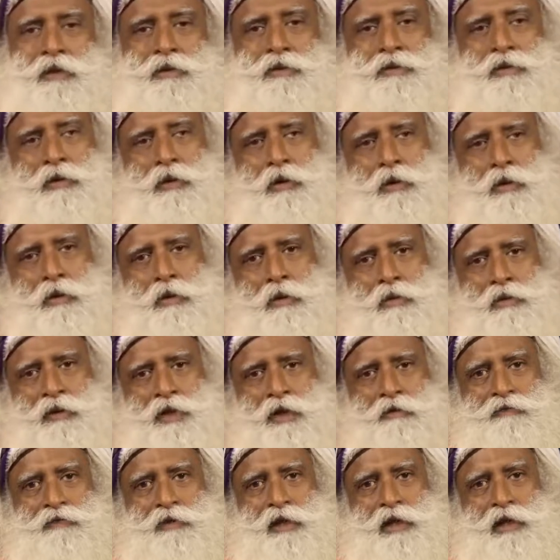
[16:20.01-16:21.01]
So
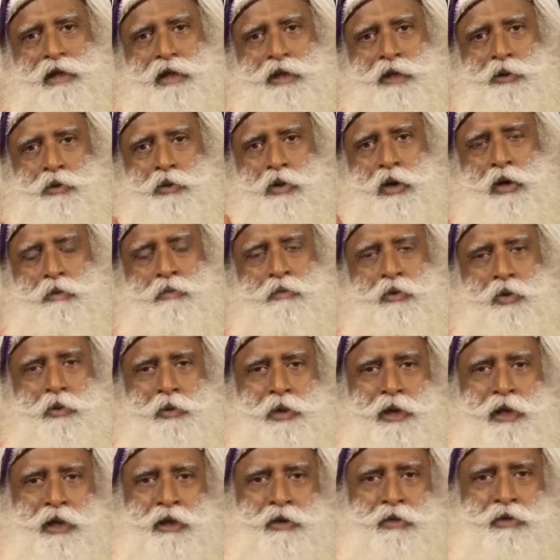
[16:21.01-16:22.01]
definitely you are
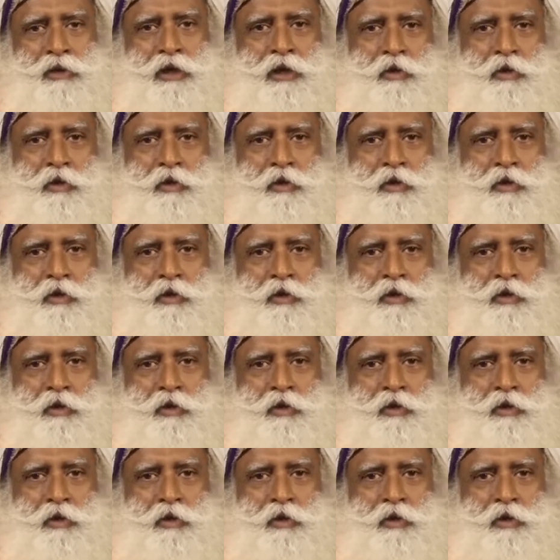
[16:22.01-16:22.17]
moving into